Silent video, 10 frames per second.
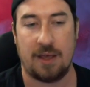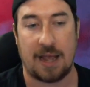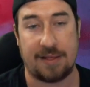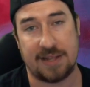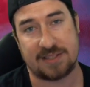
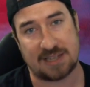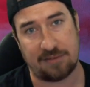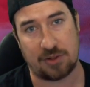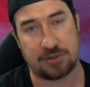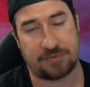And then save
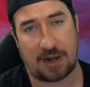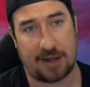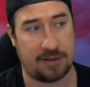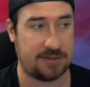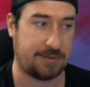those
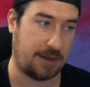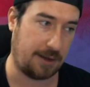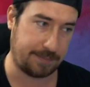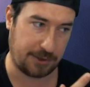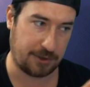files,
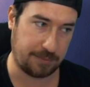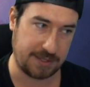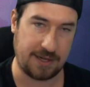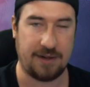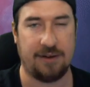upload them to
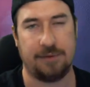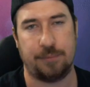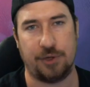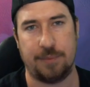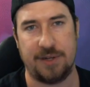here, and
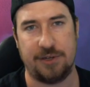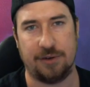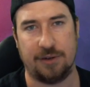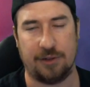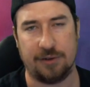put them in
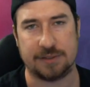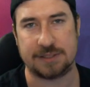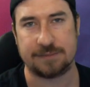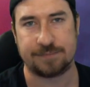your alerts.